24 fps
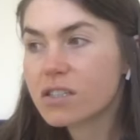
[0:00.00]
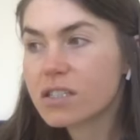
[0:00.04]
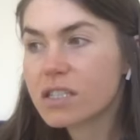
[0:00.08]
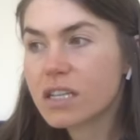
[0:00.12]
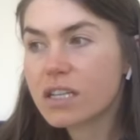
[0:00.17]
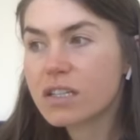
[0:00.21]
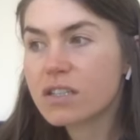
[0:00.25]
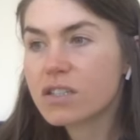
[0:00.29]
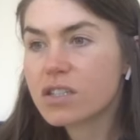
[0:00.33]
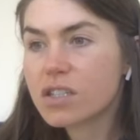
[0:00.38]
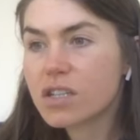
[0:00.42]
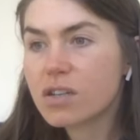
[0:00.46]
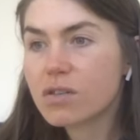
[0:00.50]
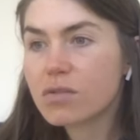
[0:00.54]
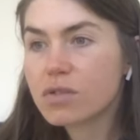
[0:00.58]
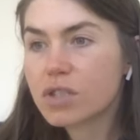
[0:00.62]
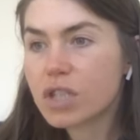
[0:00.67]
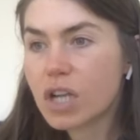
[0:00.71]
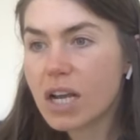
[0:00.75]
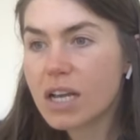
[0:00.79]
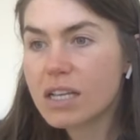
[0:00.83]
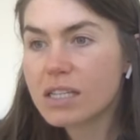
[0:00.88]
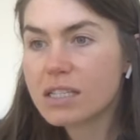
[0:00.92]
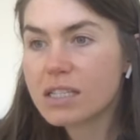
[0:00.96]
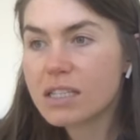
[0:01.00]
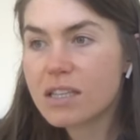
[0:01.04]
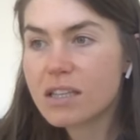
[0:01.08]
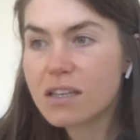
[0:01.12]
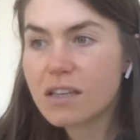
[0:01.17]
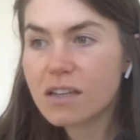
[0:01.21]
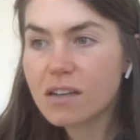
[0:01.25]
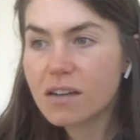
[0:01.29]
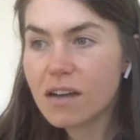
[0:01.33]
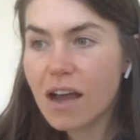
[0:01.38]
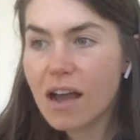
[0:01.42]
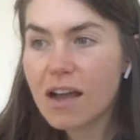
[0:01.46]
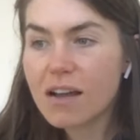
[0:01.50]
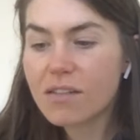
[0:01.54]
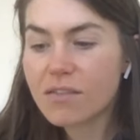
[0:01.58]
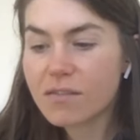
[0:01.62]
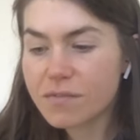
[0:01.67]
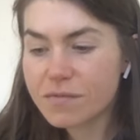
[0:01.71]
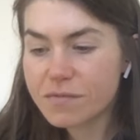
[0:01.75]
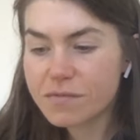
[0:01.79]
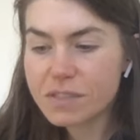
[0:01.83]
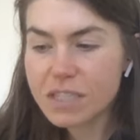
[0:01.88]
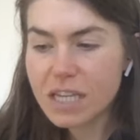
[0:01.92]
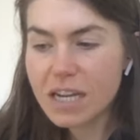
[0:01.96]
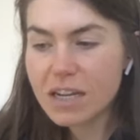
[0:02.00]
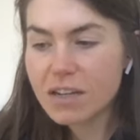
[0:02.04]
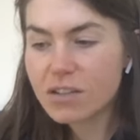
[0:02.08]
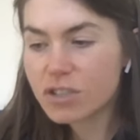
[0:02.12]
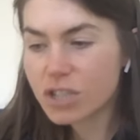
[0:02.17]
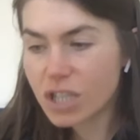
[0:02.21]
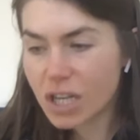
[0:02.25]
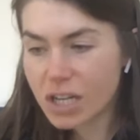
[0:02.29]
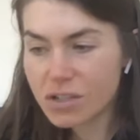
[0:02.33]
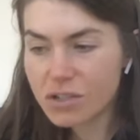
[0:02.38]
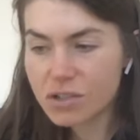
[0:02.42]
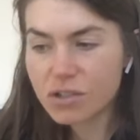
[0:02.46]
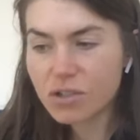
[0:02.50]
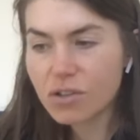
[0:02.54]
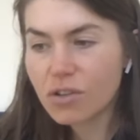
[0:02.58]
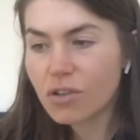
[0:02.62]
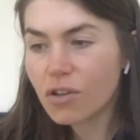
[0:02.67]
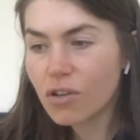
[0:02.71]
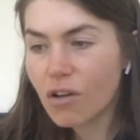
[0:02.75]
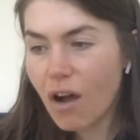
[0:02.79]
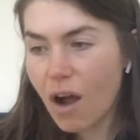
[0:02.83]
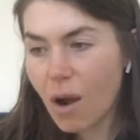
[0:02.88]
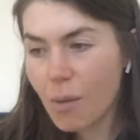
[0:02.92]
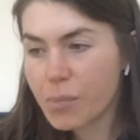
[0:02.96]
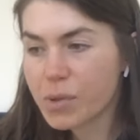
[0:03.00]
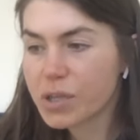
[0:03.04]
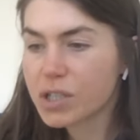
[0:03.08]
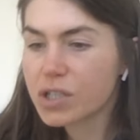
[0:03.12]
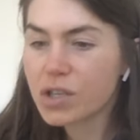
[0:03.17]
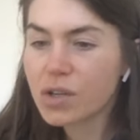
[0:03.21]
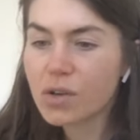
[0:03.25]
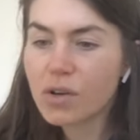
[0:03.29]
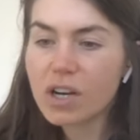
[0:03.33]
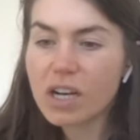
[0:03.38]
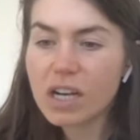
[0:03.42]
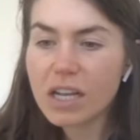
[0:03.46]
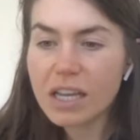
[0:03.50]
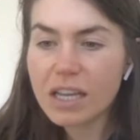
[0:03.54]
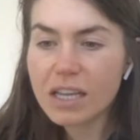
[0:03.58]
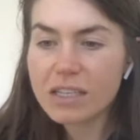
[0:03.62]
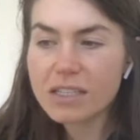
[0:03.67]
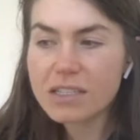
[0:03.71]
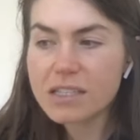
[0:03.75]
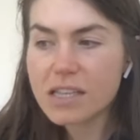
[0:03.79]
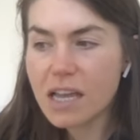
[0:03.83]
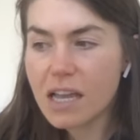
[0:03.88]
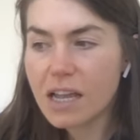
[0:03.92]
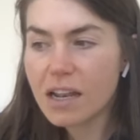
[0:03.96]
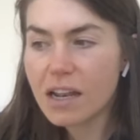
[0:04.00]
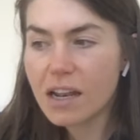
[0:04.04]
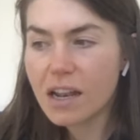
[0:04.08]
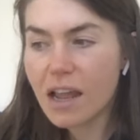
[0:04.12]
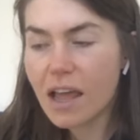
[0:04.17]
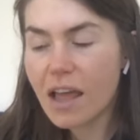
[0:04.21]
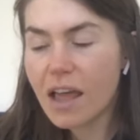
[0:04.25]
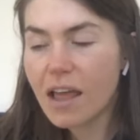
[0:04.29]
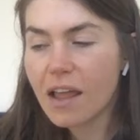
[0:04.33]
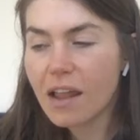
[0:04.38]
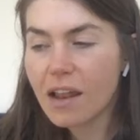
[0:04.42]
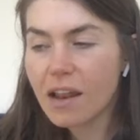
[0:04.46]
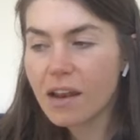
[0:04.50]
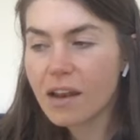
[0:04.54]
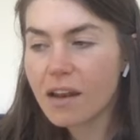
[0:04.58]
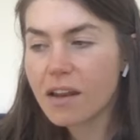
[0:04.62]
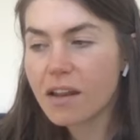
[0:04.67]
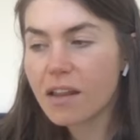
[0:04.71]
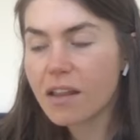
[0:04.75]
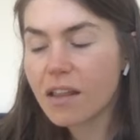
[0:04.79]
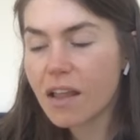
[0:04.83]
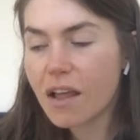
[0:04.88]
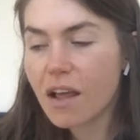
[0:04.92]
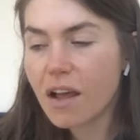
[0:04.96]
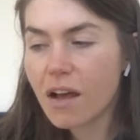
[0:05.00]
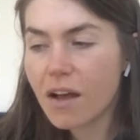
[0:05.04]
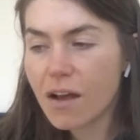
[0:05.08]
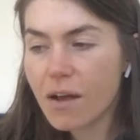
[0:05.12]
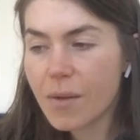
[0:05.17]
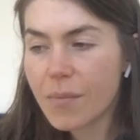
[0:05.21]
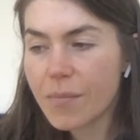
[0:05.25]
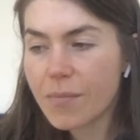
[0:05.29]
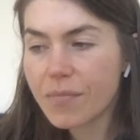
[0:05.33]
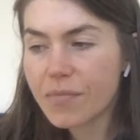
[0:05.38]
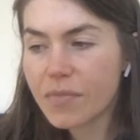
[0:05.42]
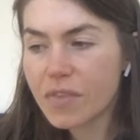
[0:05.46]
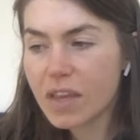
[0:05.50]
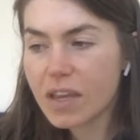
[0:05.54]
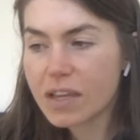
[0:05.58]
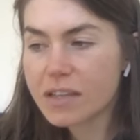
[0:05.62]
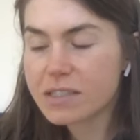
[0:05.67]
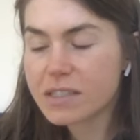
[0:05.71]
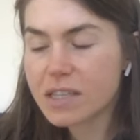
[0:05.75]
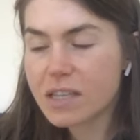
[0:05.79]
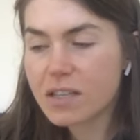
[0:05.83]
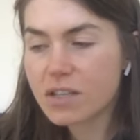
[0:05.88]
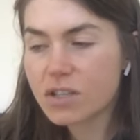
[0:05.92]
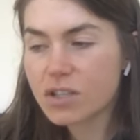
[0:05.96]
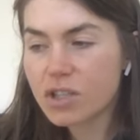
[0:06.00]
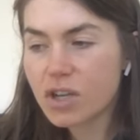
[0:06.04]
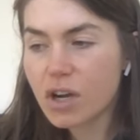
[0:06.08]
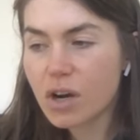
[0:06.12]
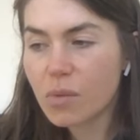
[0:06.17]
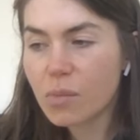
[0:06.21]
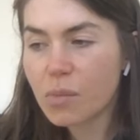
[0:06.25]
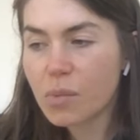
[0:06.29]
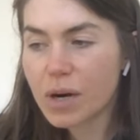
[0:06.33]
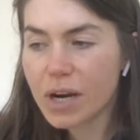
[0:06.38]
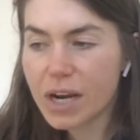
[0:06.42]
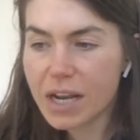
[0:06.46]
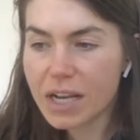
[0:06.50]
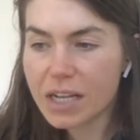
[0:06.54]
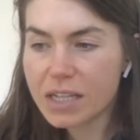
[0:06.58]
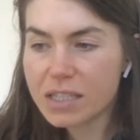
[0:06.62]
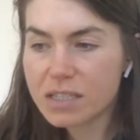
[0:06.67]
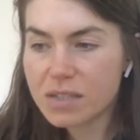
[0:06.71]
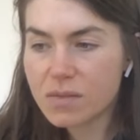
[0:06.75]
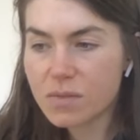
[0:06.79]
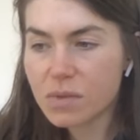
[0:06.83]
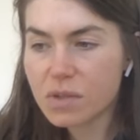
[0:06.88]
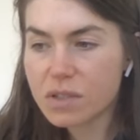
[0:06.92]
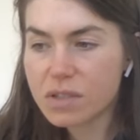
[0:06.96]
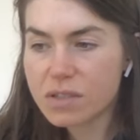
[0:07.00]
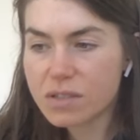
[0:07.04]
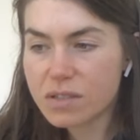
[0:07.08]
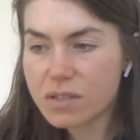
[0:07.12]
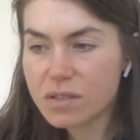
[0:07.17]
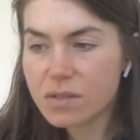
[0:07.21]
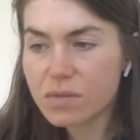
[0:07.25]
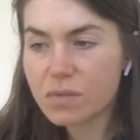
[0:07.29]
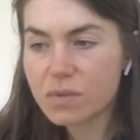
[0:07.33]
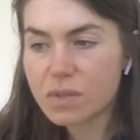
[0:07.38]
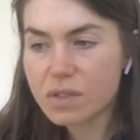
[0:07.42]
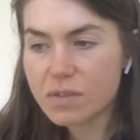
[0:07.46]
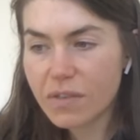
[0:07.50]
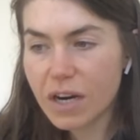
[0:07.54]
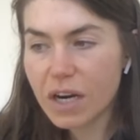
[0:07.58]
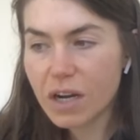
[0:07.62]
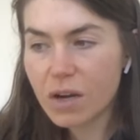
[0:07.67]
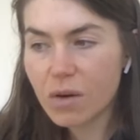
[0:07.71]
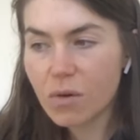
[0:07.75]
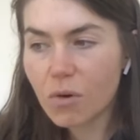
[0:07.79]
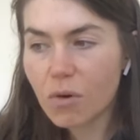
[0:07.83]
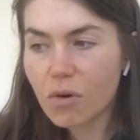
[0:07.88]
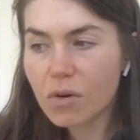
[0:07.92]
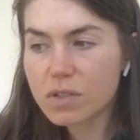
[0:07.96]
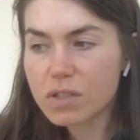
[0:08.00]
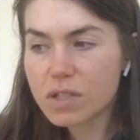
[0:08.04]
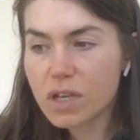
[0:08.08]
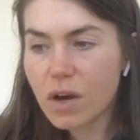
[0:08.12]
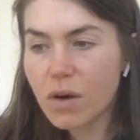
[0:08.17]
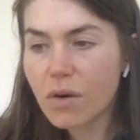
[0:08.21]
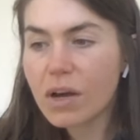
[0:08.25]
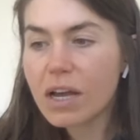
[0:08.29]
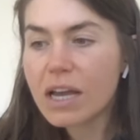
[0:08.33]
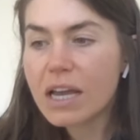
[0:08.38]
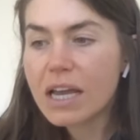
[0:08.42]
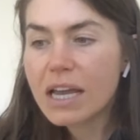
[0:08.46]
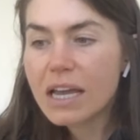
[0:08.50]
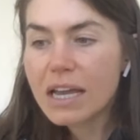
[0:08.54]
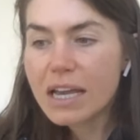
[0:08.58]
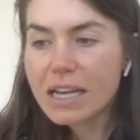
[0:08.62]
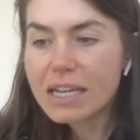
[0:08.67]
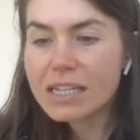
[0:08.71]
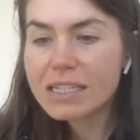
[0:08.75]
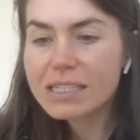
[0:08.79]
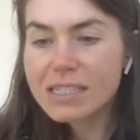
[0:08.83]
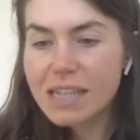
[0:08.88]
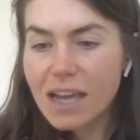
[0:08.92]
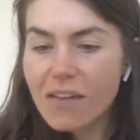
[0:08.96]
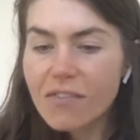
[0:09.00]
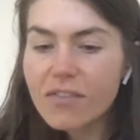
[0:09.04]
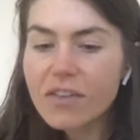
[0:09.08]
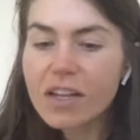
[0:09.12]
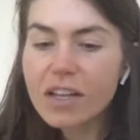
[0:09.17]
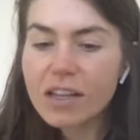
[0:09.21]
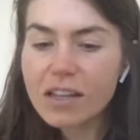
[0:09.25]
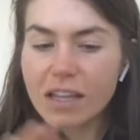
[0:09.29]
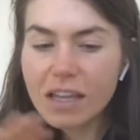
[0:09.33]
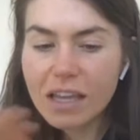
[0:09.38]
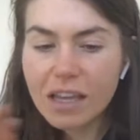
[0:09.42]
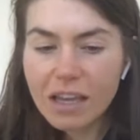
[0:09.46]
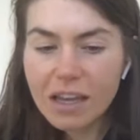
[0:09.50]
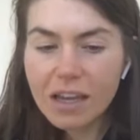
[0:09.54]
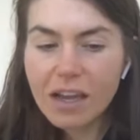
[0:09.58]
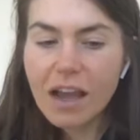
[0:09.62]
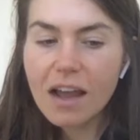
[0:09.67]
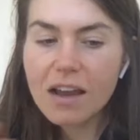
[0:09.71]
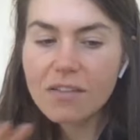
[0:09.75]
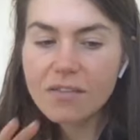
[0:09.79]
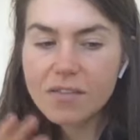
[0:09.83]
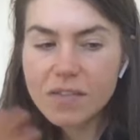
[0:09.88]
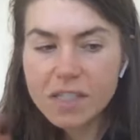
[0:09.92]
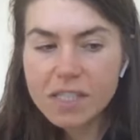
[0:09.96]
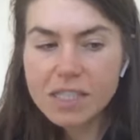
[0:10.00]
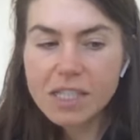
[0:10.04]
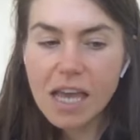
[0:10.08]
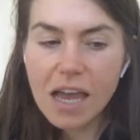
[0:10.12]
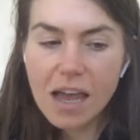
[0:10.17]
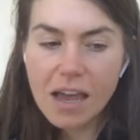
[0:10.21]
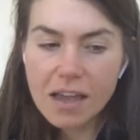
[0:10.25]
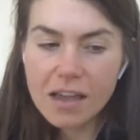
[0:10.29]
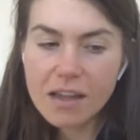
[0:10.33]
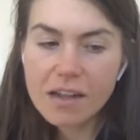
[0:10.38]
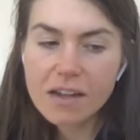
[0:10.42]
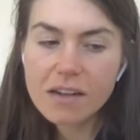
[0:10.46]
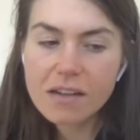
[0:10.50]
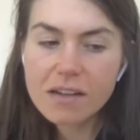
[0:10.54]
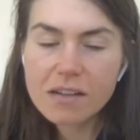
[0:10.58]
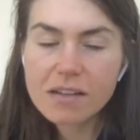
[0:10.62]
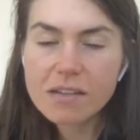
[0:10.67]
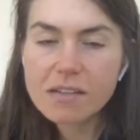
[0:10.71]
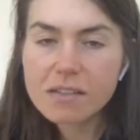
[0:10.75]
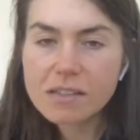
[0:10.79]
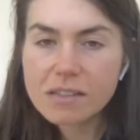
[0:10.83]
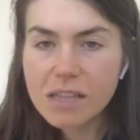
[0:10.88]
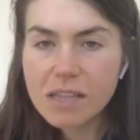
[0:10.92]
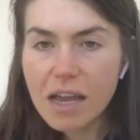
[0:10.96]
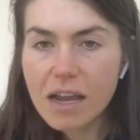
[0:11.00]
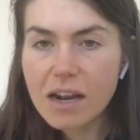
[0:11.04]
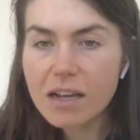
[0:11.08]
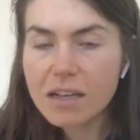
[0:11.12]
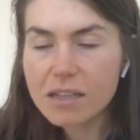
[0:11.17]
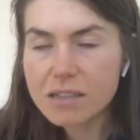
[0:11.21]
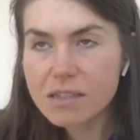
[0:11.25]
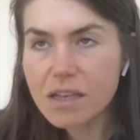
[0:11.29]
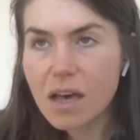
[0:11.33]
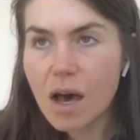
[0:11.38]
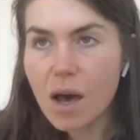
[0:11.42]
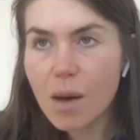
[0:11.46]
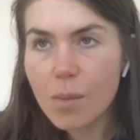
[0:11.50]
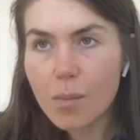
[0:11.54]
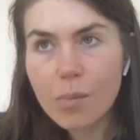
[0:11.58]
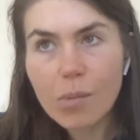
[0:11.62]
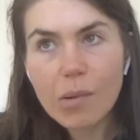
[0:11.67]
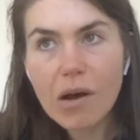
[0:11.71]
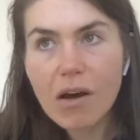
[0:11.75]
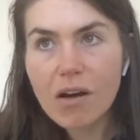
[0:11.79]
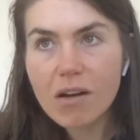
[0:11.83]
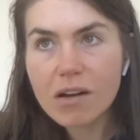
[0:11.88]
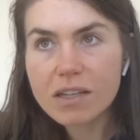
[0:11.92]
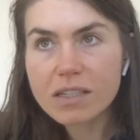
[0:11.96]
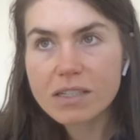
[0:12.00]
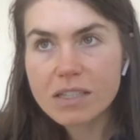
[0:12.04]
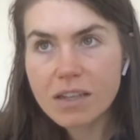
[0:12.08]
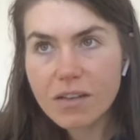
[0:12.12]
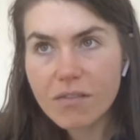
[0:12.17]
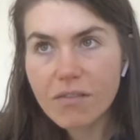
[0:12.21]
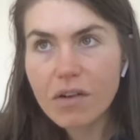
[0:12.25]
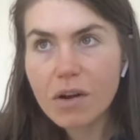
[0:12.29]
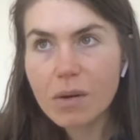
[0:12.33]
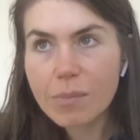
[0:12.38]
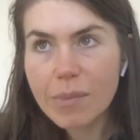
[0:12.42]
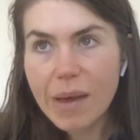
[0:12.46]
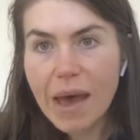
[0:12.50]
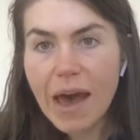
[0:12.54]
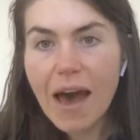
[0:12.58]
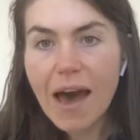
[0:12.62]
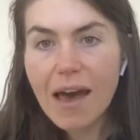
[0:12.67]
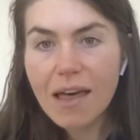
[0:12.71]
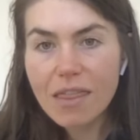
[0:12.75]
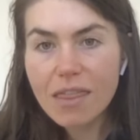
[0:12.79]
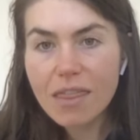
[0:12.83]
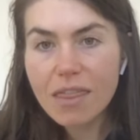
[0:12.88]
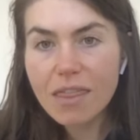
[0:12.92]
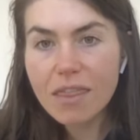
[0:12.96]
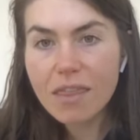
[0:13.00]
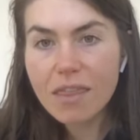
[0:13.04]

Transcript: And so just the kind of tangential opportunities and, and, um, things that the show brings was, was very cool. So it definitely kind of set, set us up on a different path.